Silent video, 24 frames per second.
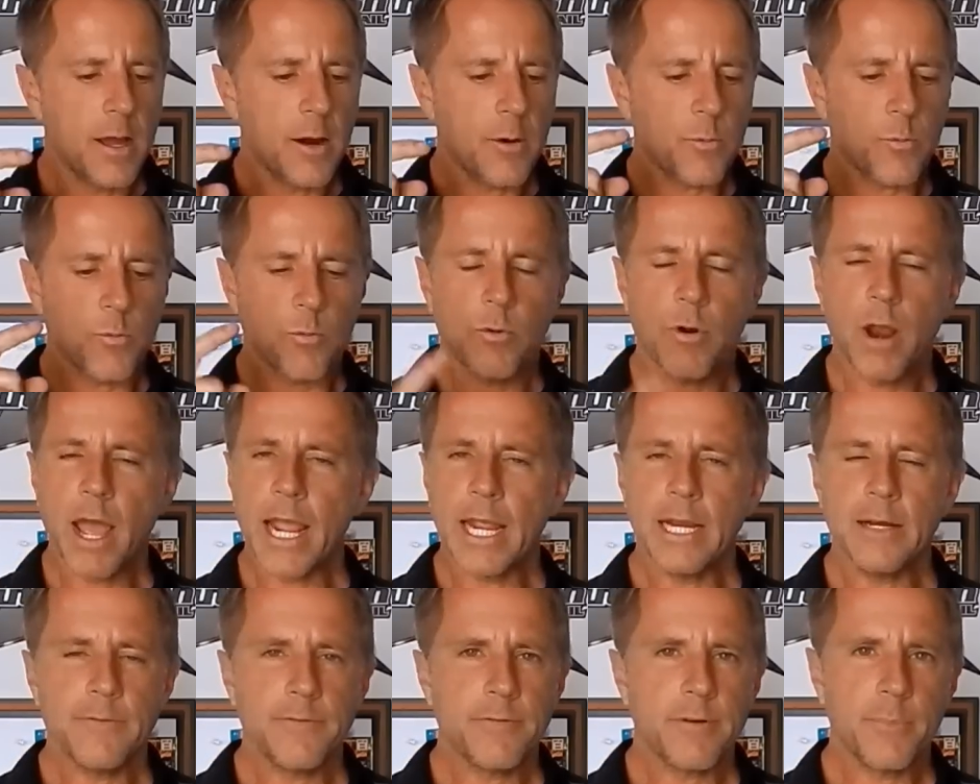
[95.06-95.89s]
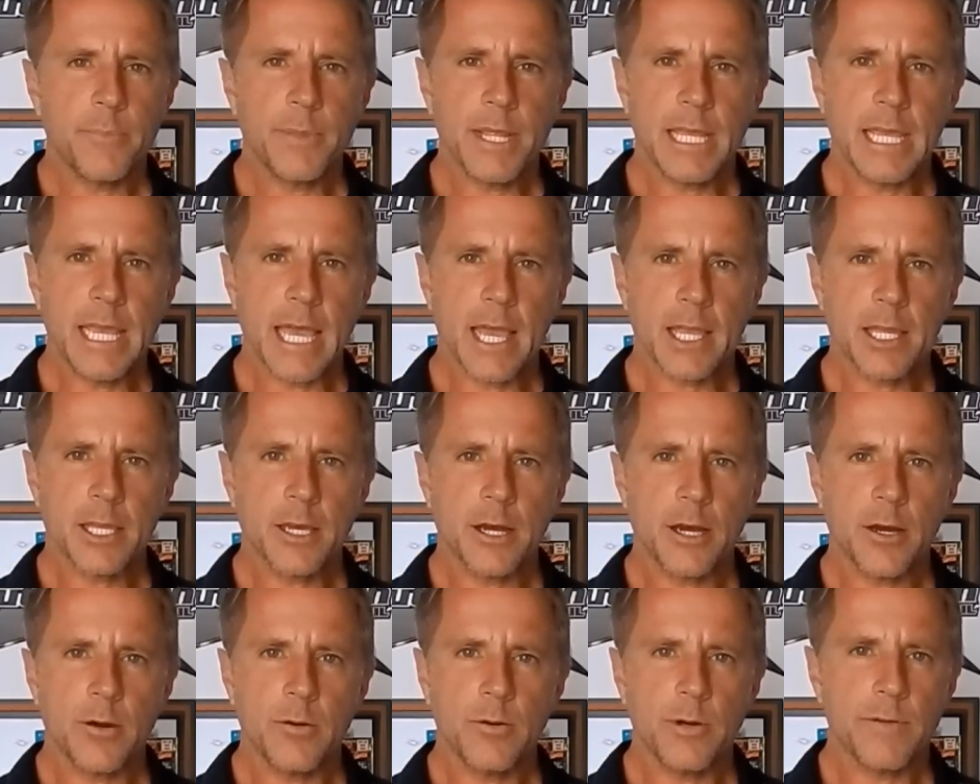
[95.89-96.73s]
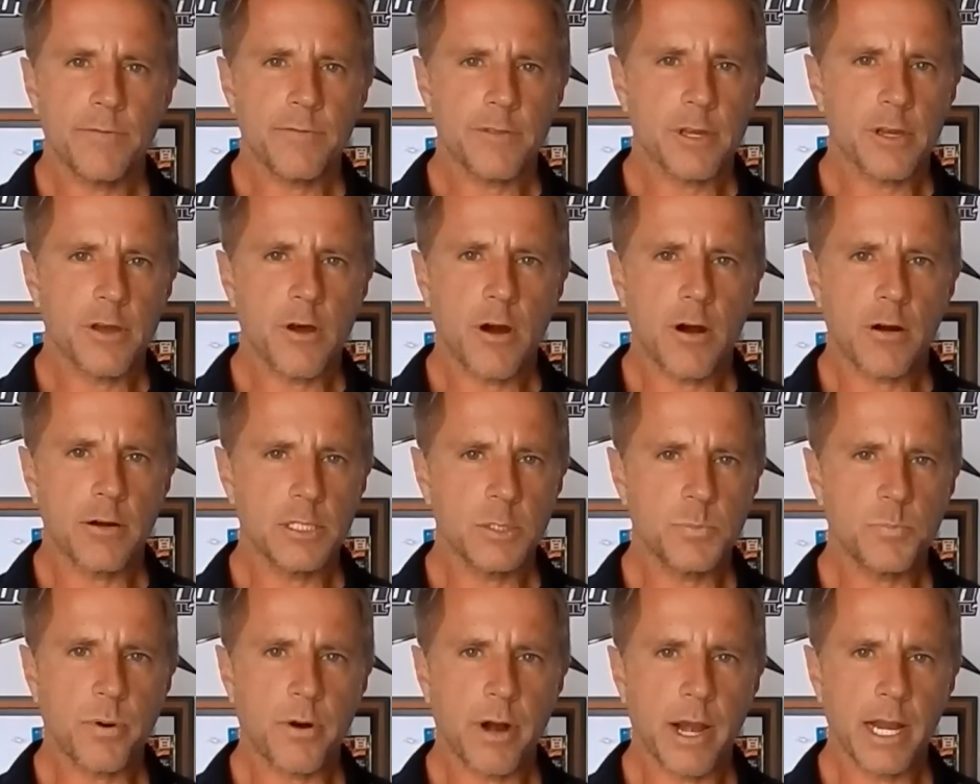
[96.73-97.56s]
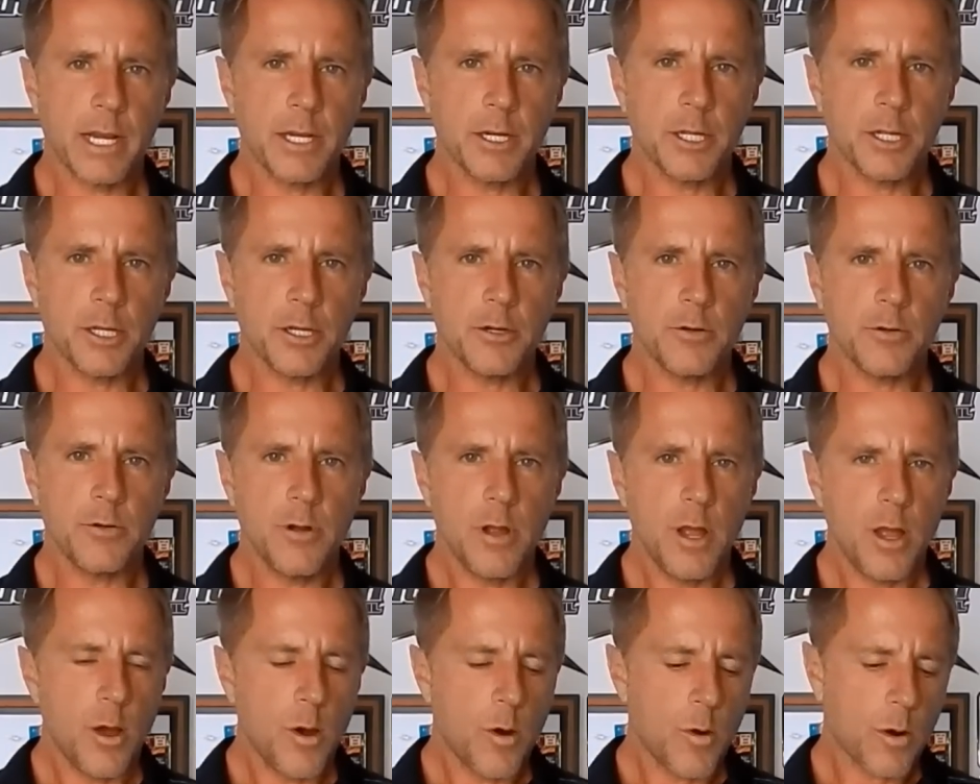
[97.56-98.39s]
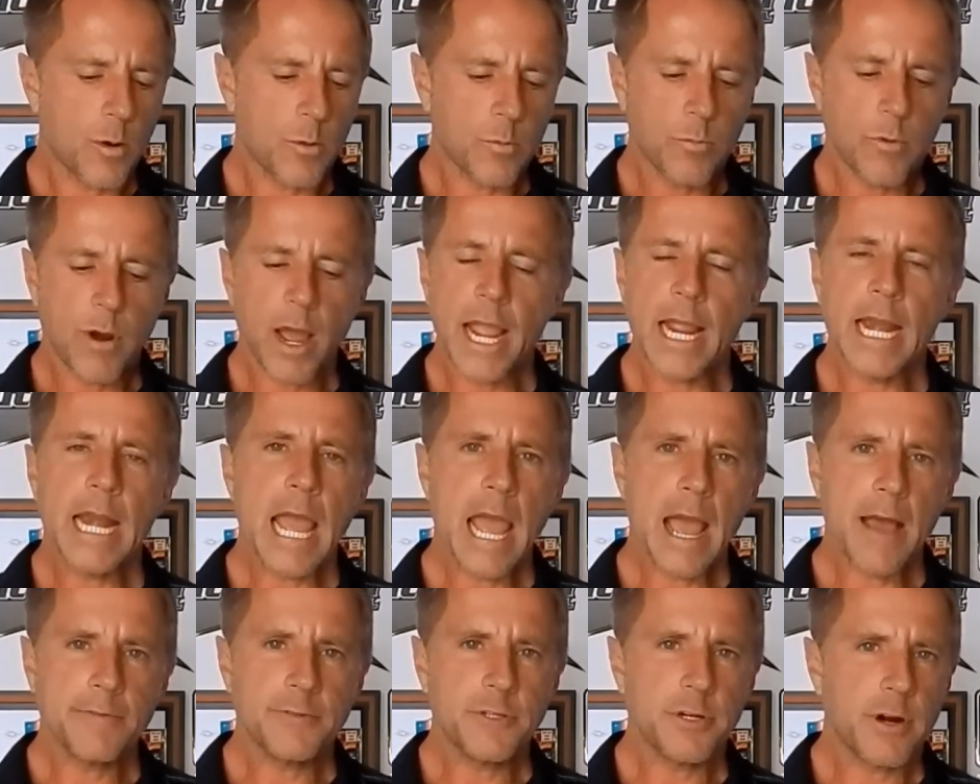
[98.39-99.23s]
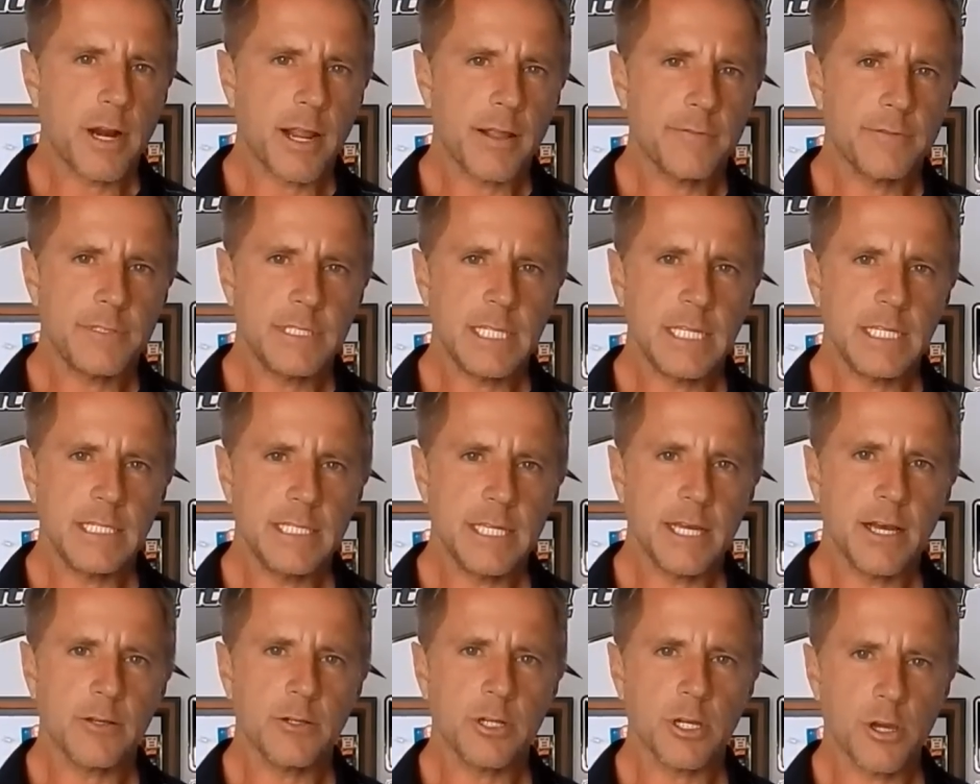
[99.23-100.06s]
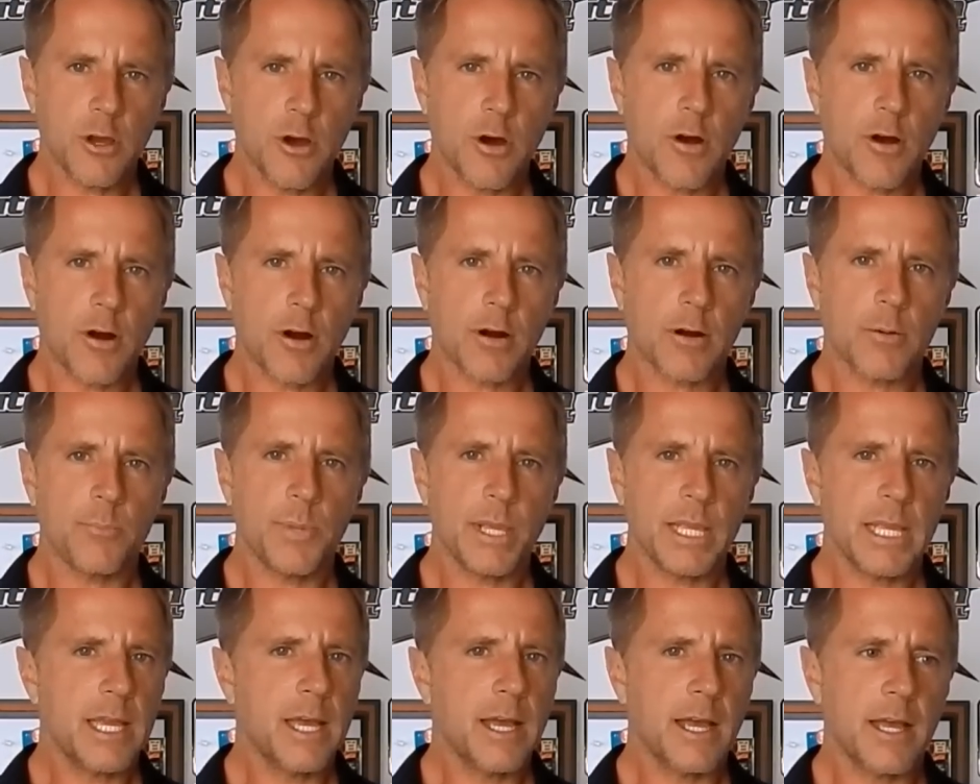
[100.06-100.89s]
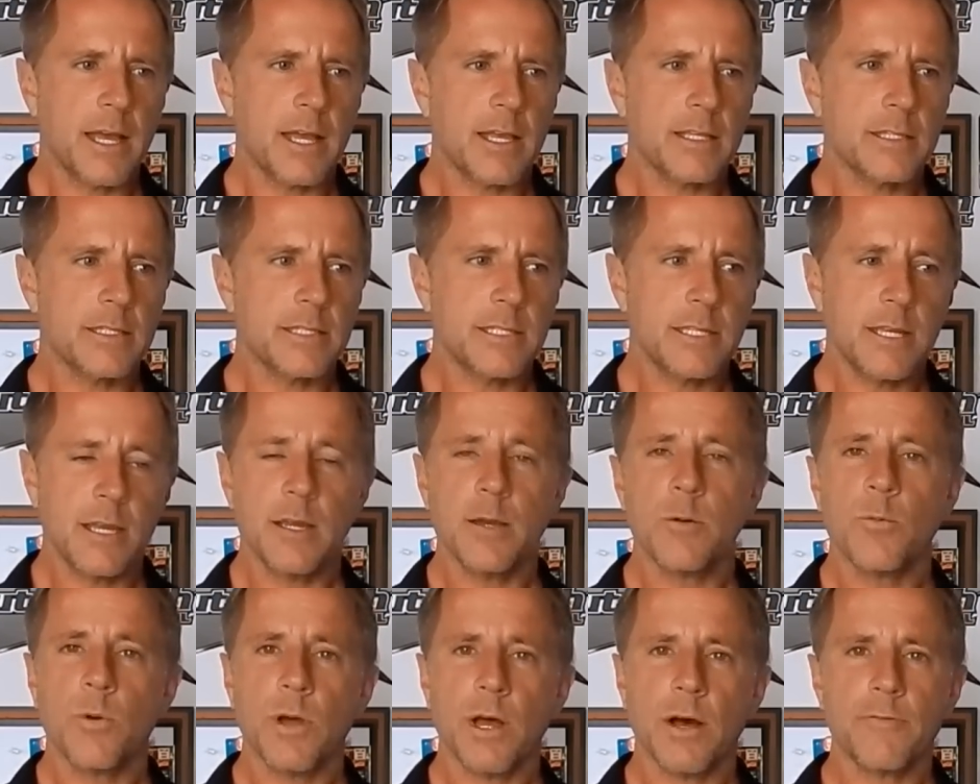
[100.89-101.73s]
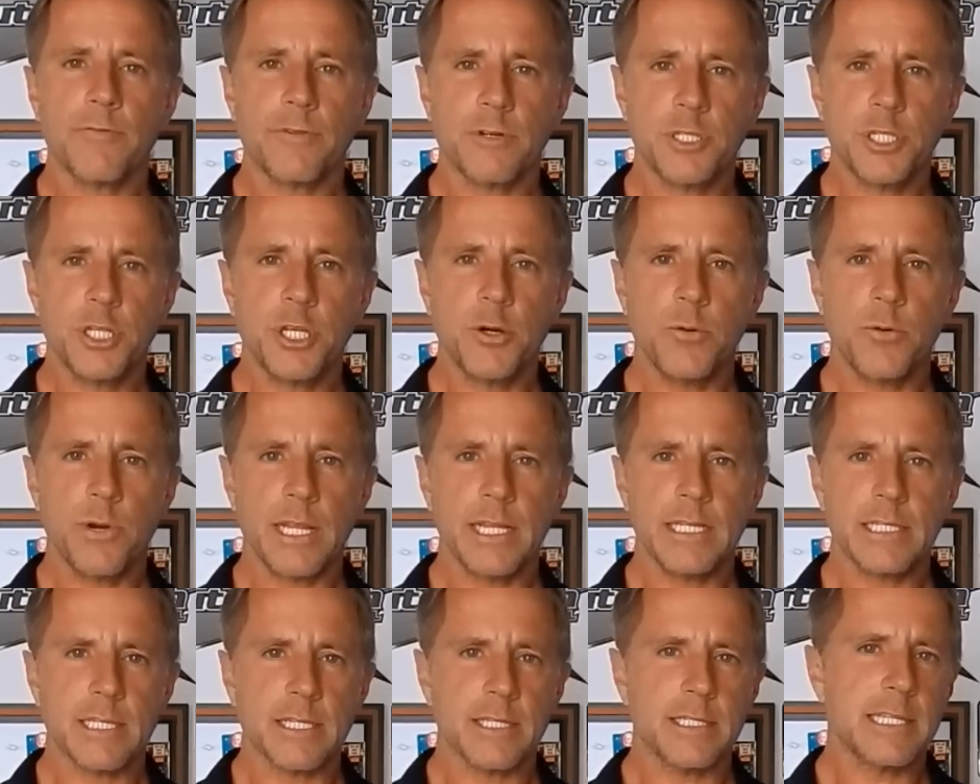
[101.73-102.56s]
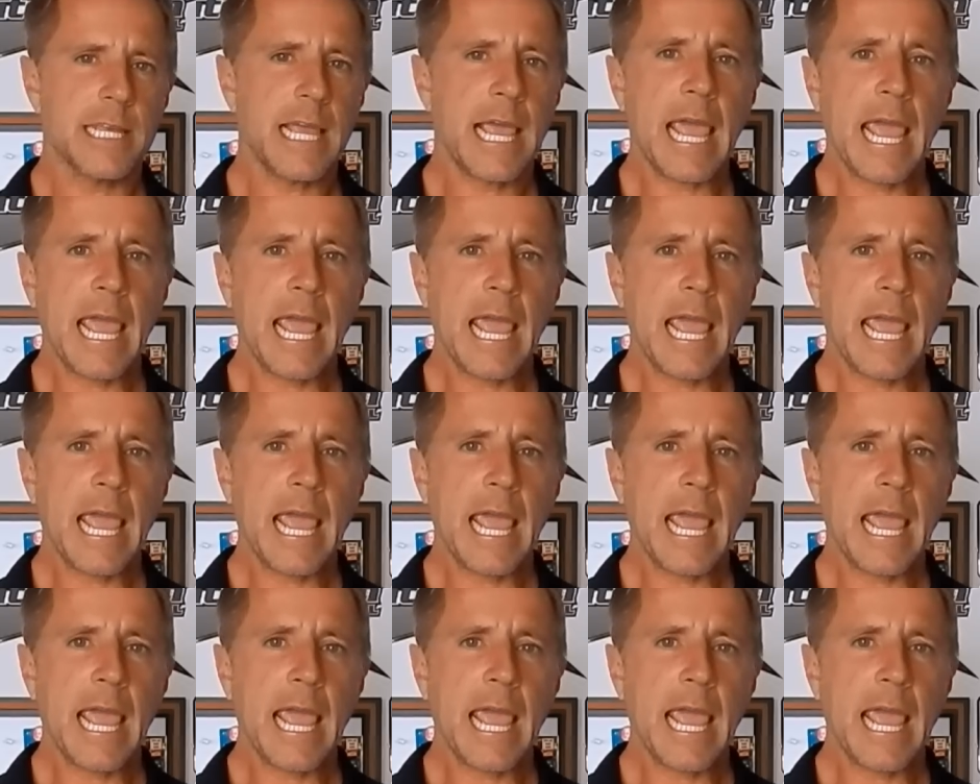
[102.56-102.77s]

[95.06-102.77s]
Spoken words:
right from the get-go if the car is brand new, or right after I've detailed a car, because, well, for two reasons.